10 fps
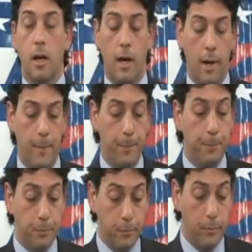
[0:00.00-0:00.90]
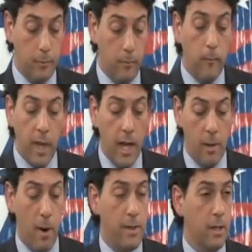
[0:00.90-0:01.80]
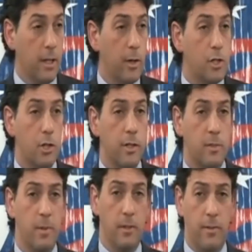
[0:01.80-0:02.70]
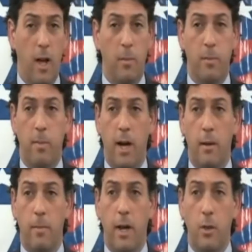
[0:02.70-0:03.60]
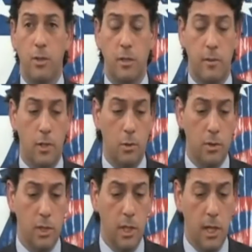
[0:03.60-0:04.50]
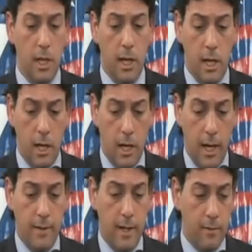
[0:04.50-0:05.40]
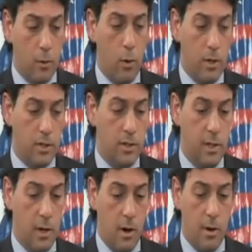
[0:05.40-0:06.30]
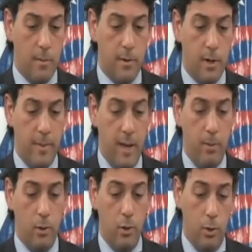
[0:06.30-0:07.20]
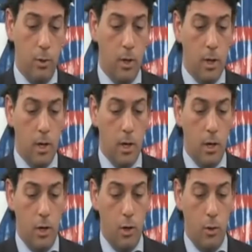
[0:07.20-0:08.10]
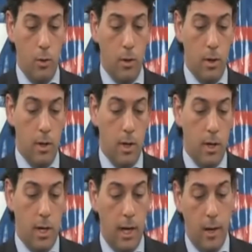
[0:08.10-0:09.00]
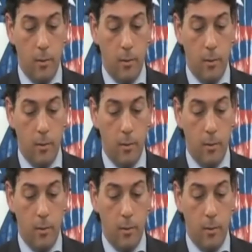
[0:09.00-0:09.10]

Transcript: um, and upon the literature that's been developed by, by those individuals. Uh, and then, of course, there are, there are people who, who uh,